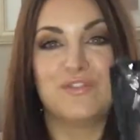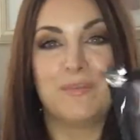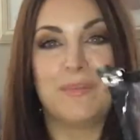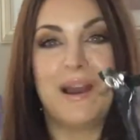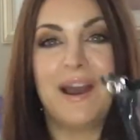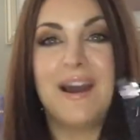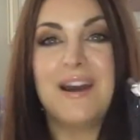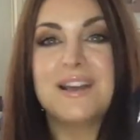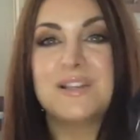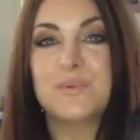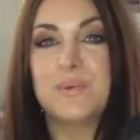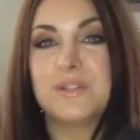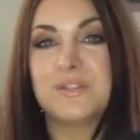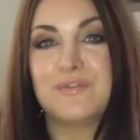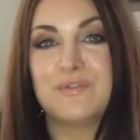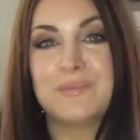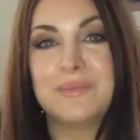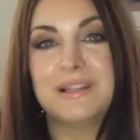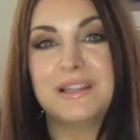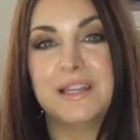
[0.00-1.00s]
my eyes, one's for
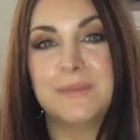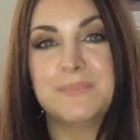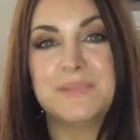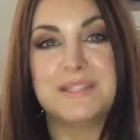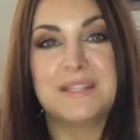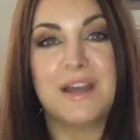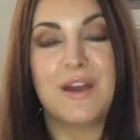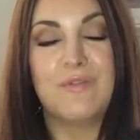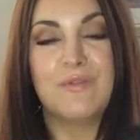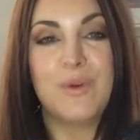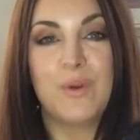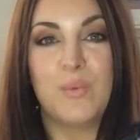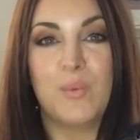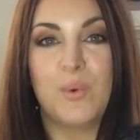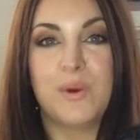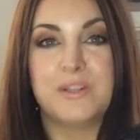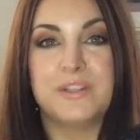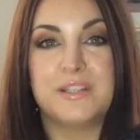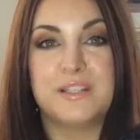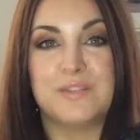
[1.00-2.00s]
my lip stuff, and
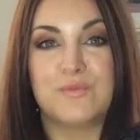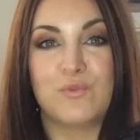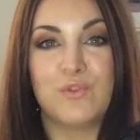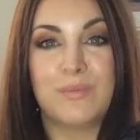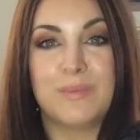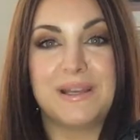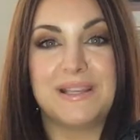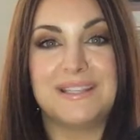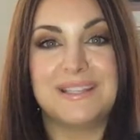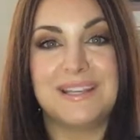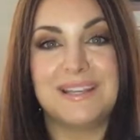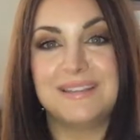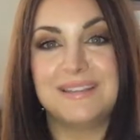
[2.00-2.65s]
one is for my skin